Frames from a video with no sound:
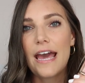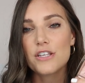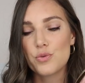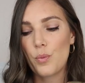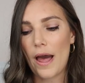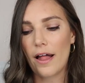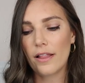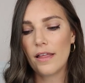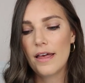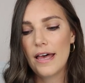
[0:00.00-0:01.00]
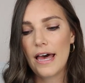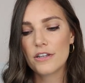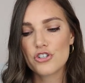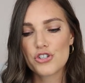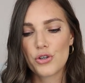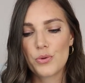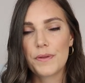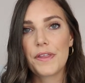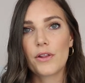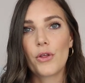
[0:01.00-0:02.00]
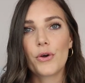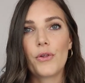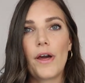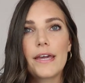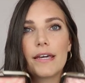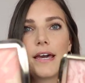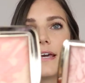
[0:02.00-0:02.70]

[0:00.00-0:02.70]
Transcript: as well. I'll just show you what they look like